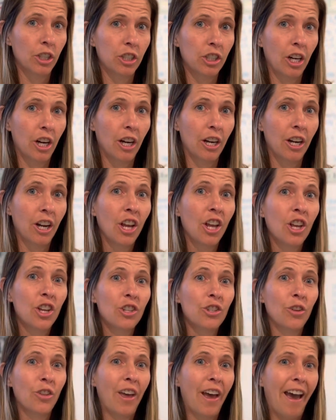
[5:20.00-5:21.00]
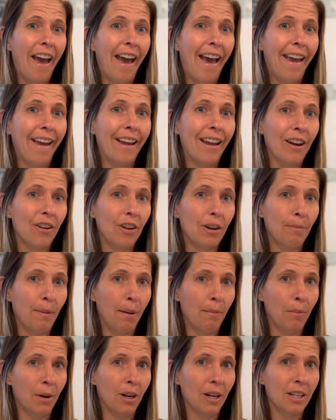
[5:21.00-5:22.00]
chart so that I can
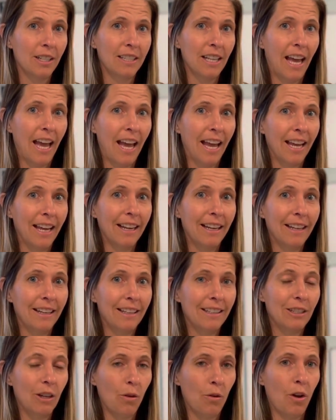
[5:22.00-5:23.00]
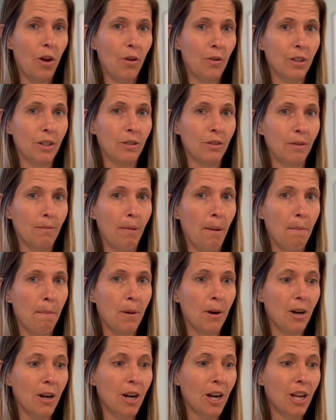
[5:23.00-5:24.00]
remember, because I don't always
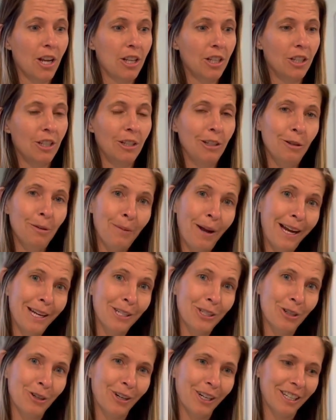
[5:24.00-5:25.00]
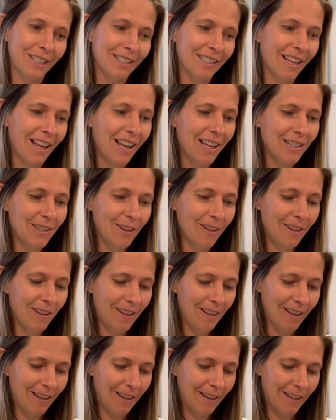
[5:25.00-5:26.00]
remember to do my chores. So then
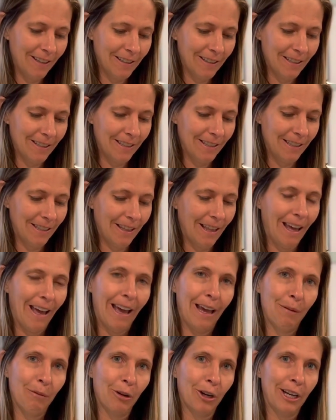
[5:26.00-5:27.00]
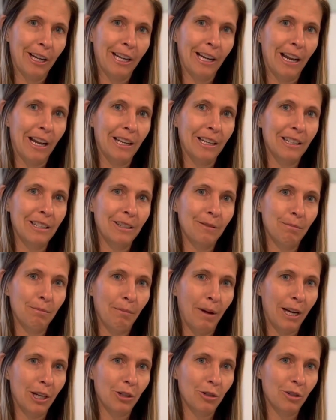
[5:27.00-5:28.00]
the kids can see that I'm working on
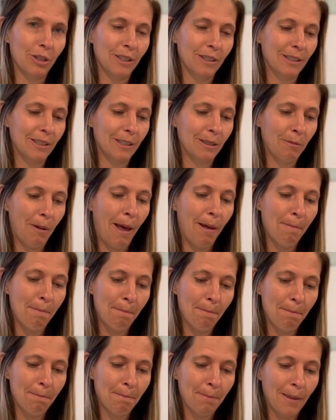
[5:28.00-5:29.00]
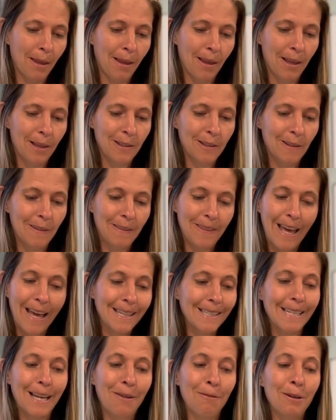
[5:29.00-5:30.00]
my chores as well. So
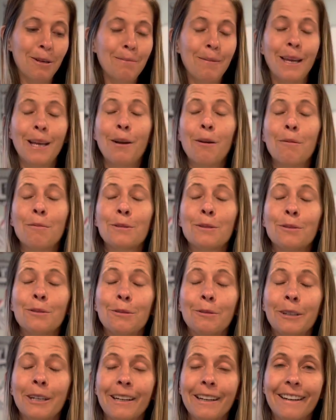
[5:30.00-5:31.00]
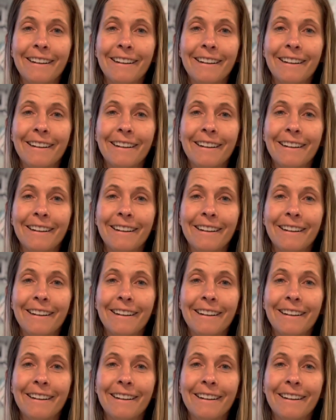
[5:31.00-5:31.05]
that's how we make homeschool work.